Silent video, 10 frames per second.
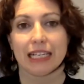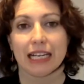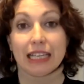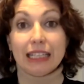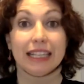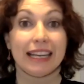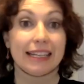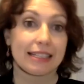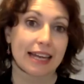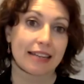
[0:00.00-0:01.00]
And
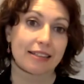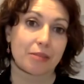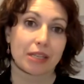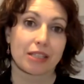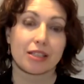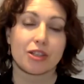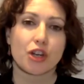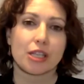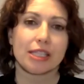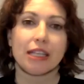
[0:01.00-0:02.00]
latest estimates
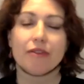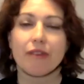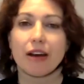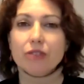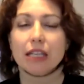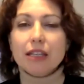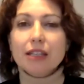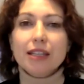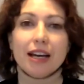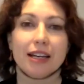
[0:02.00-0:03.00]
suggest that around
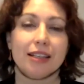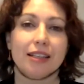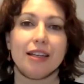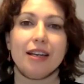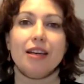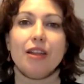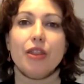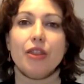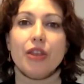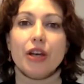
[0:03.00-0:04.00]

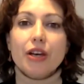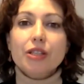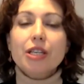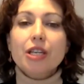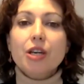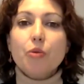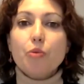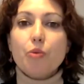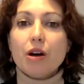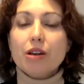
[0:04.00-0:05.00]

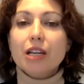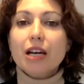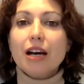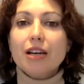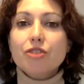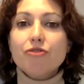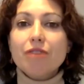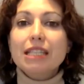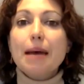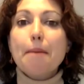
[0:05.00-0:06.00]

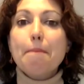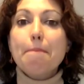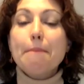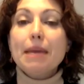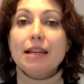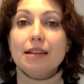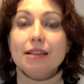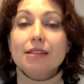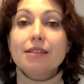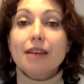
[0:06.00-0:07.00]
3,100
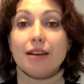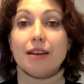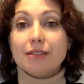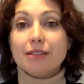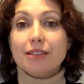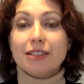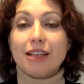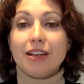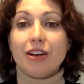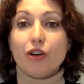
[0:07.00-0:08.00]
million tons
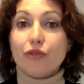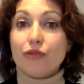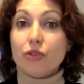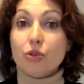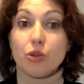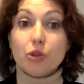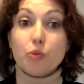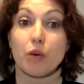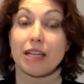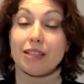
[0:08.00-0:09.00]
of food
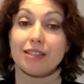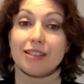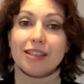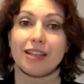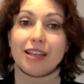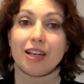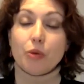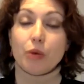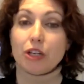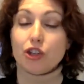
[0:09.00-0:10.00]
waste
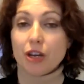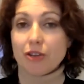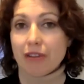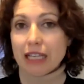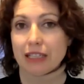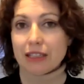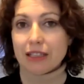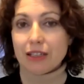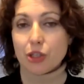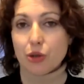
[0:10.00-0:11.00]
were generated
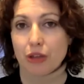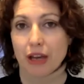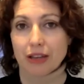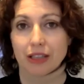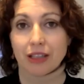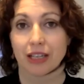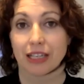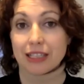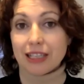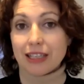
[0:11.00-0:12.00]
in
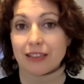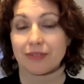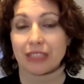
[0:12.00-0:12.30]
2019,